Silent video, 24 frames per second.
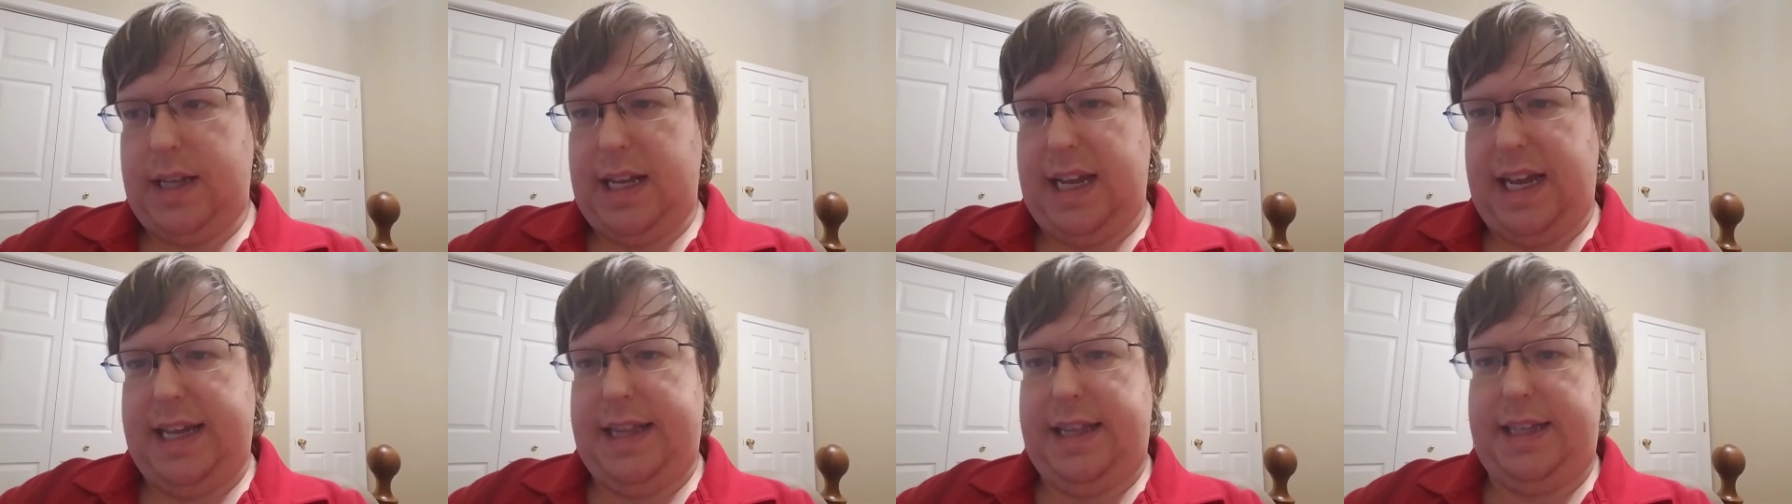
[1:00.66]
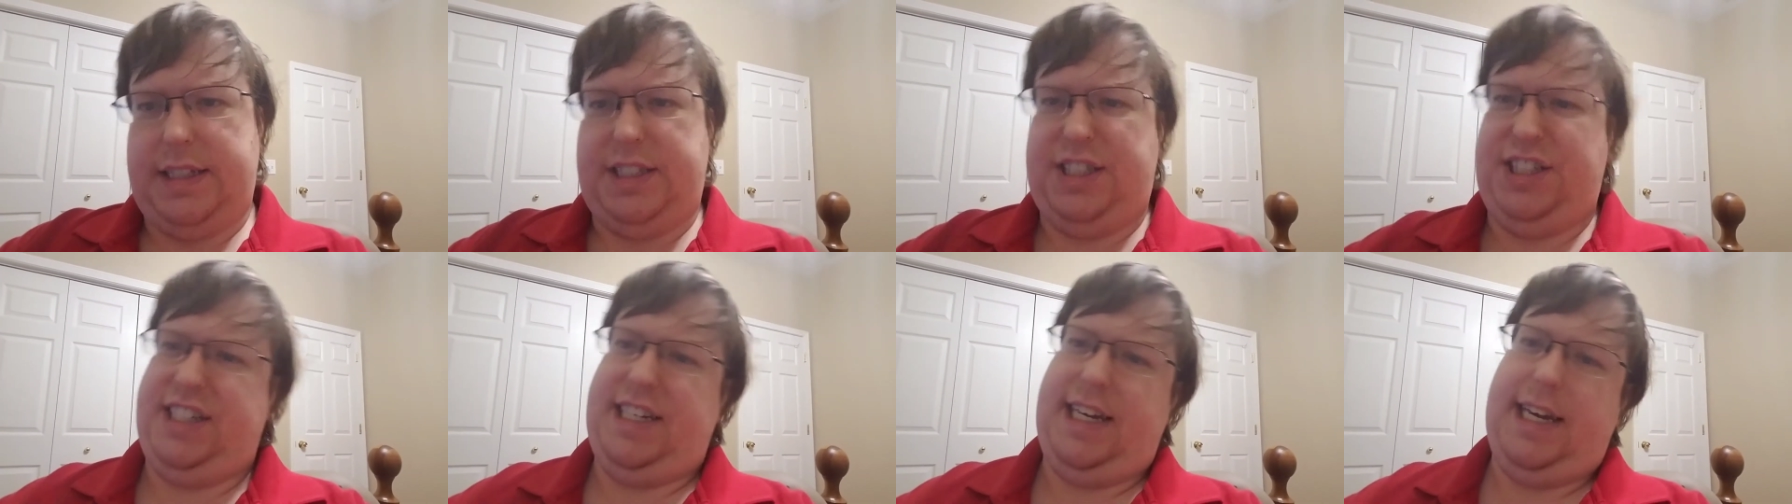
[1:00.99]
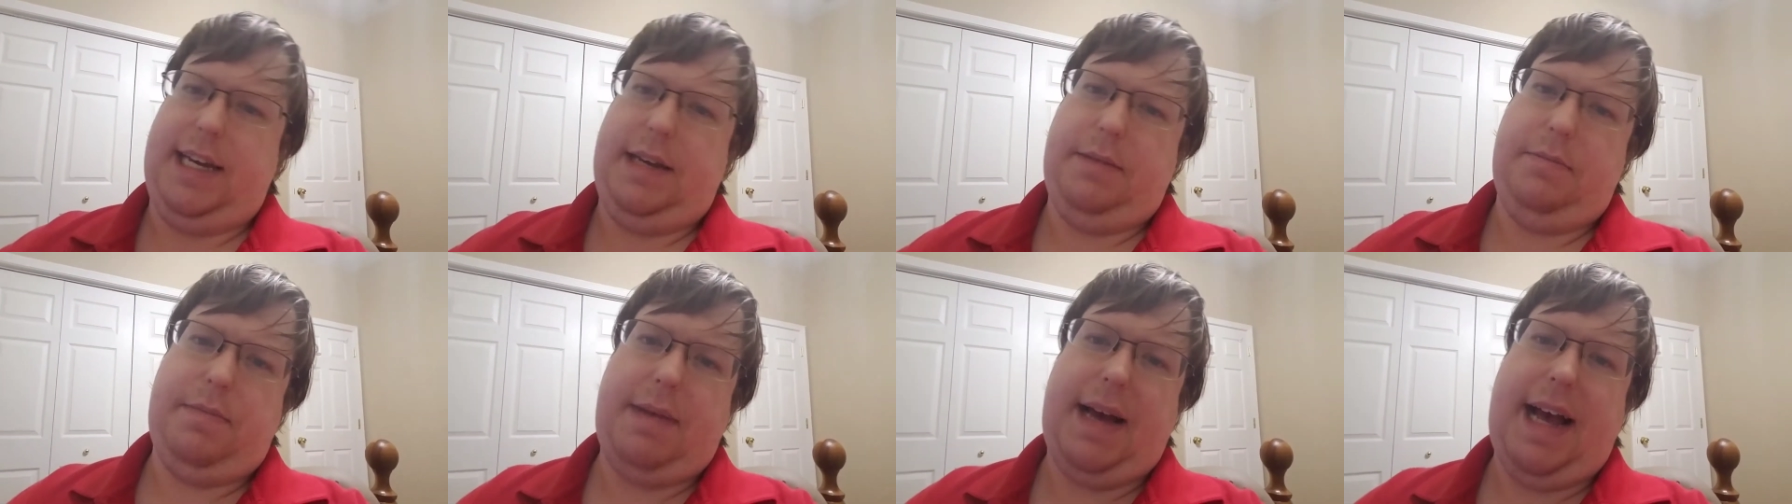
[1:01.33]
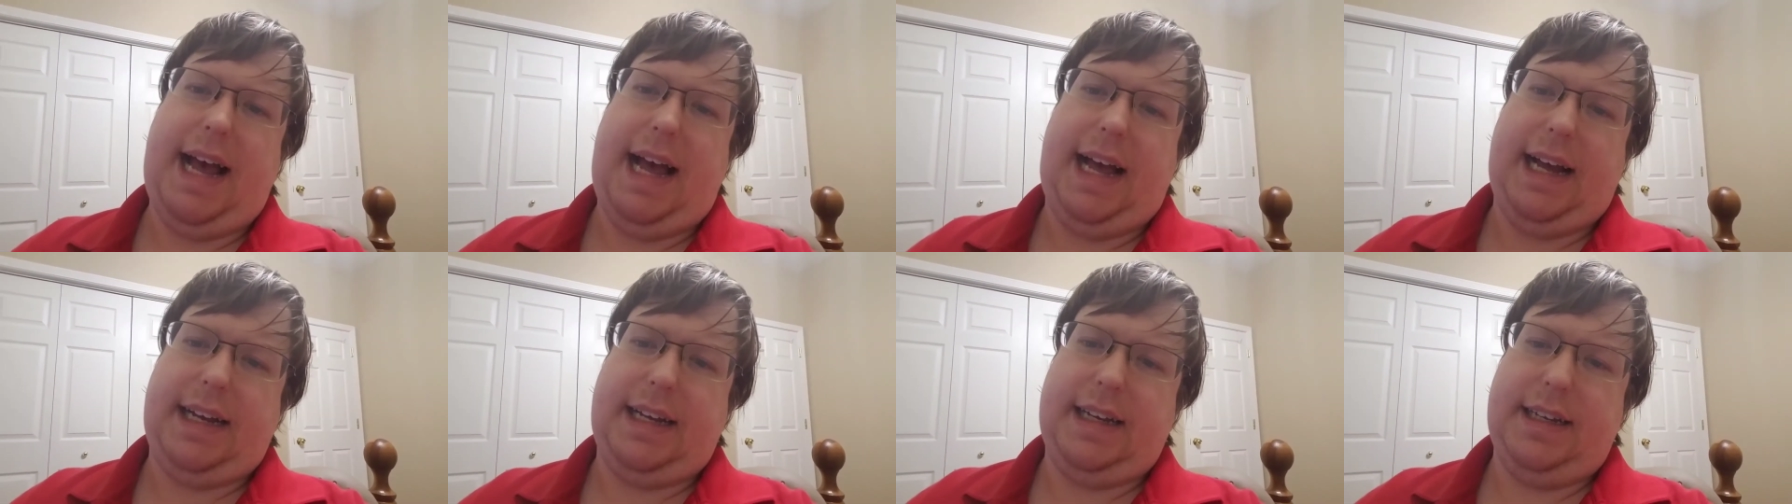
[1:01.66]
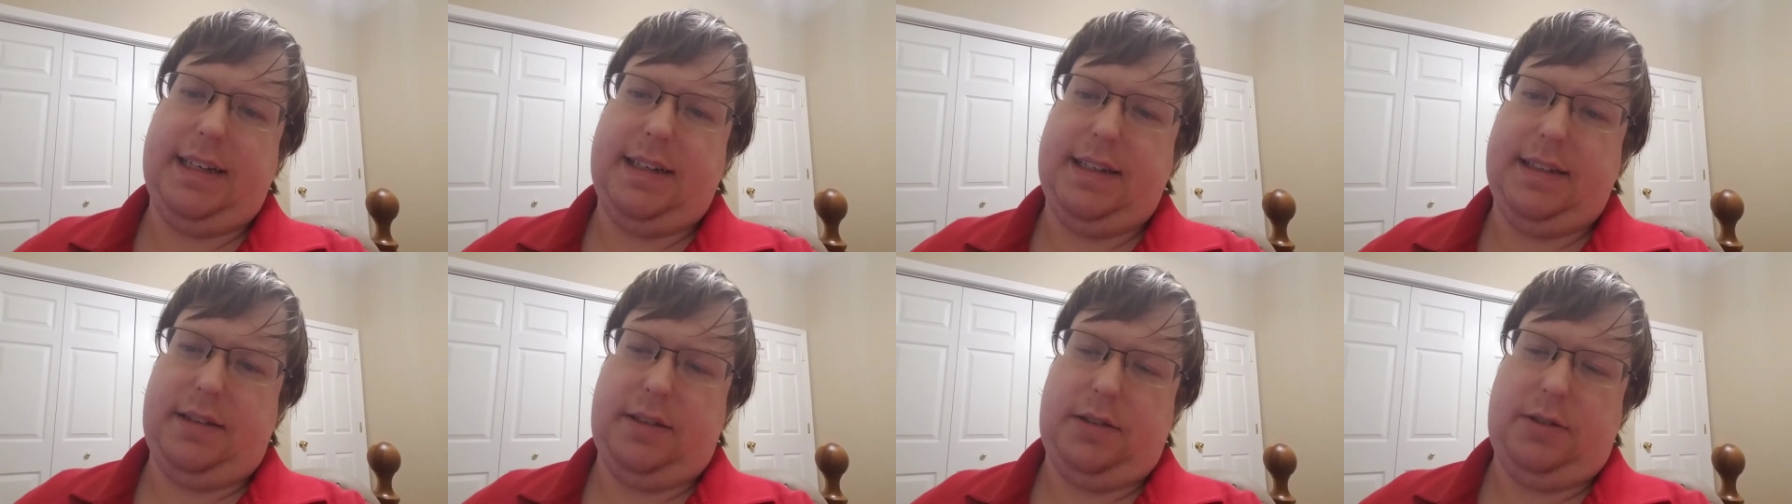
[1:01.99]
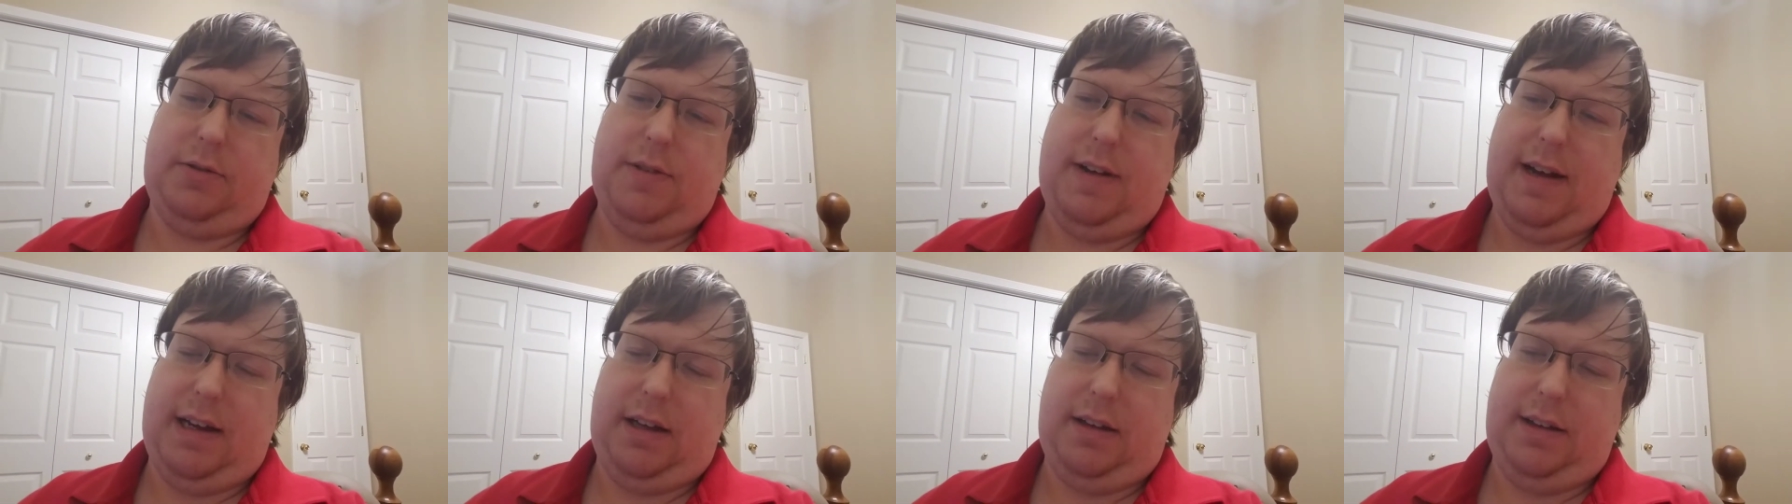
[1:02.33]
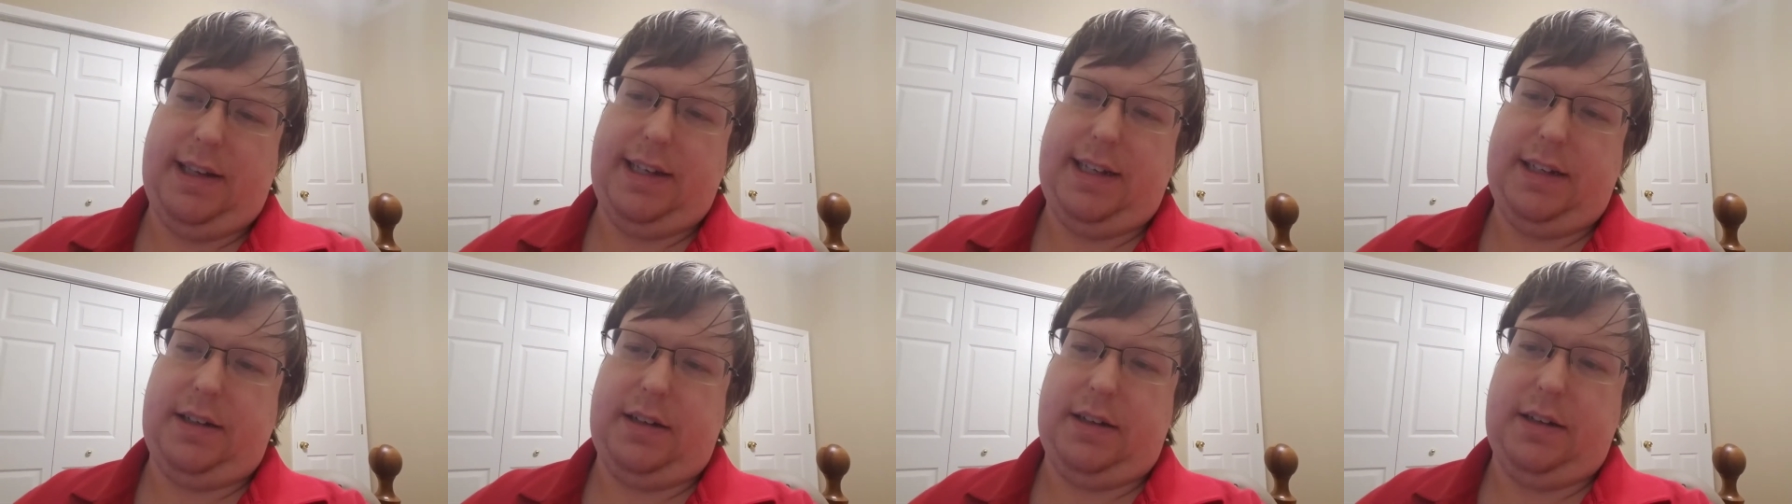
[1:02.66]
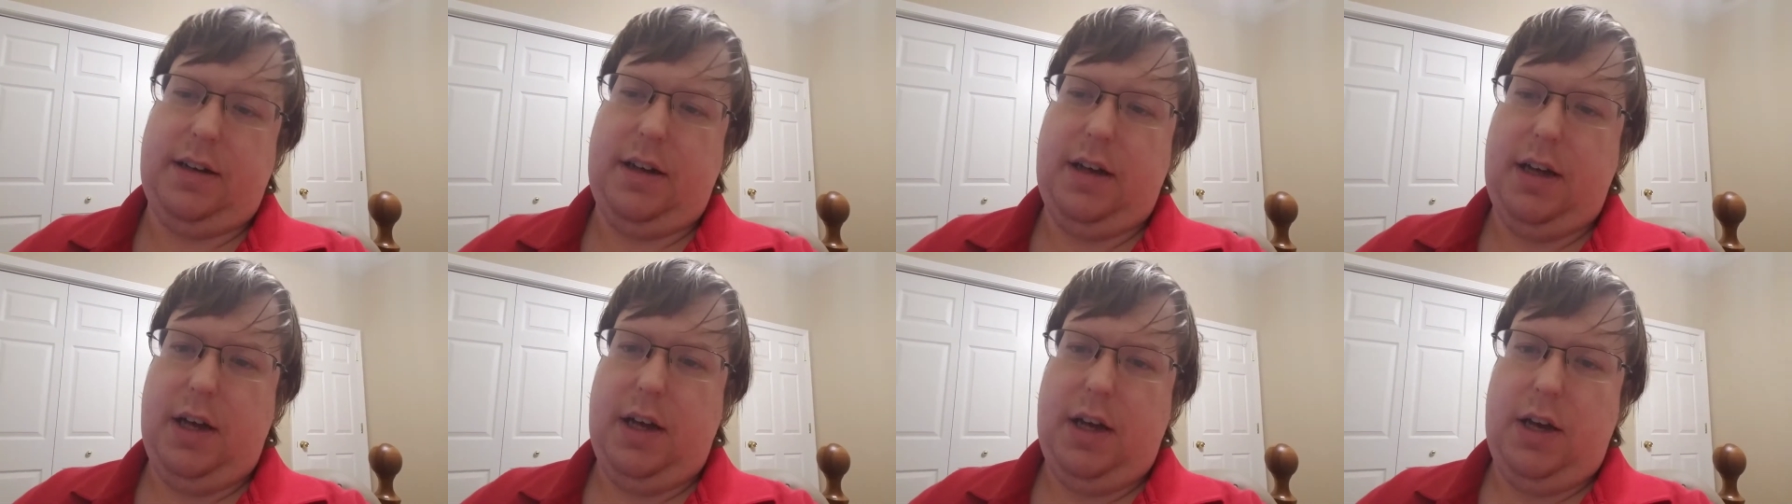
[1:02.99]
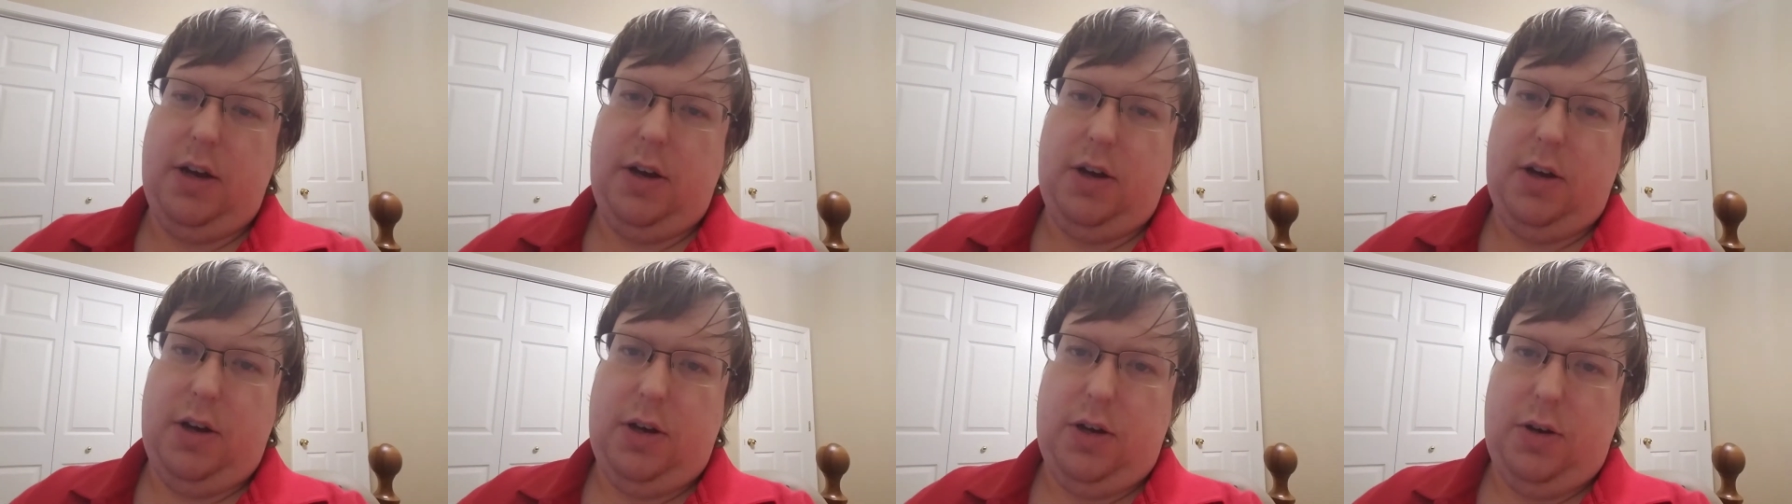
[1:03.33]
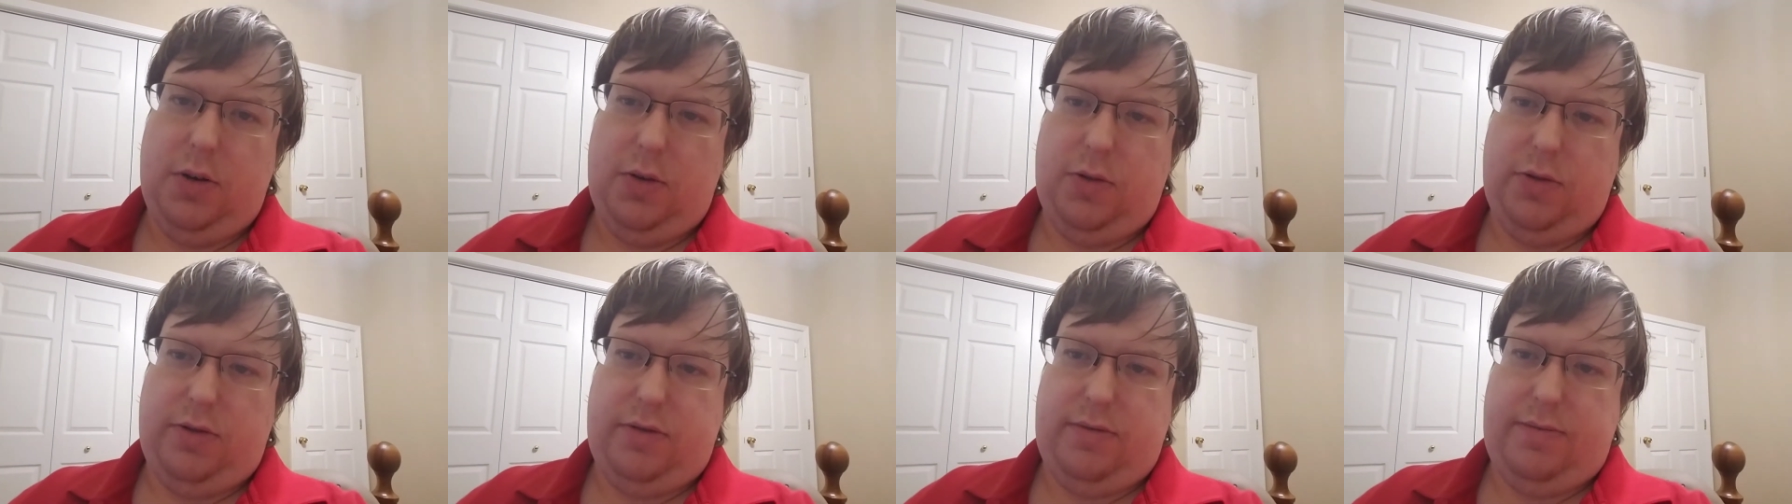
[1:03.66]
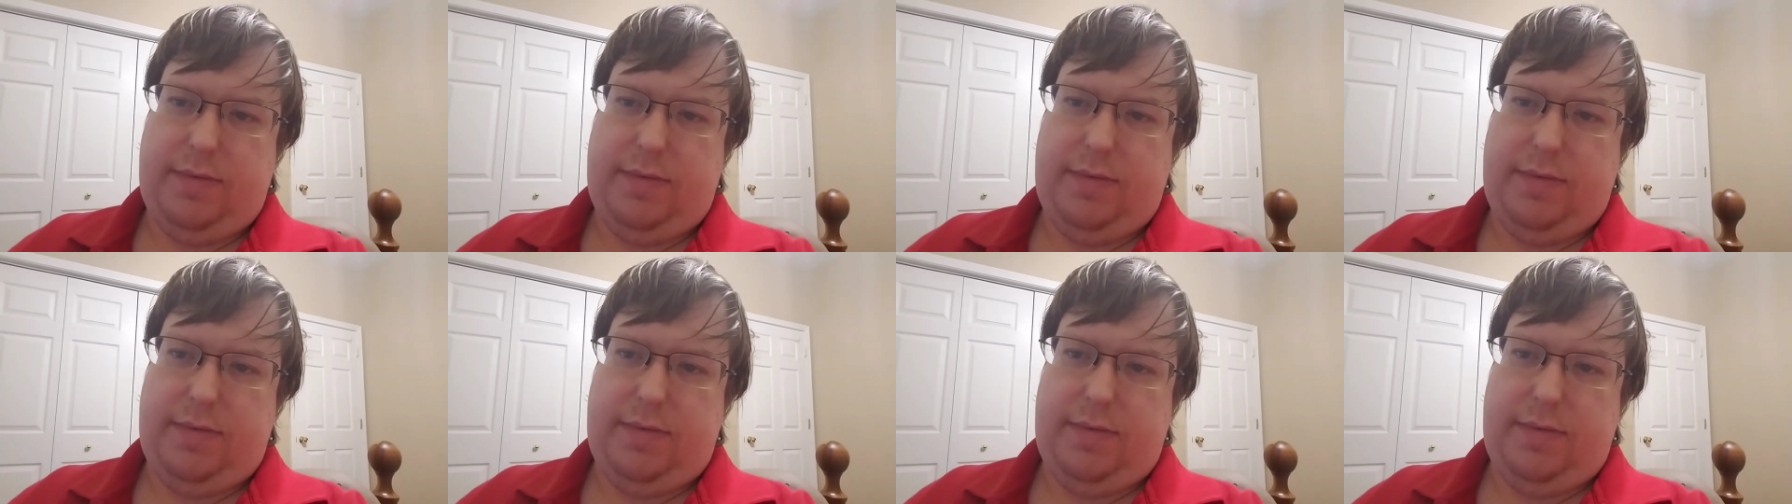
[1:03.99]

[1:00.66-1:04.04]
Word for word: And then she came back a little while later with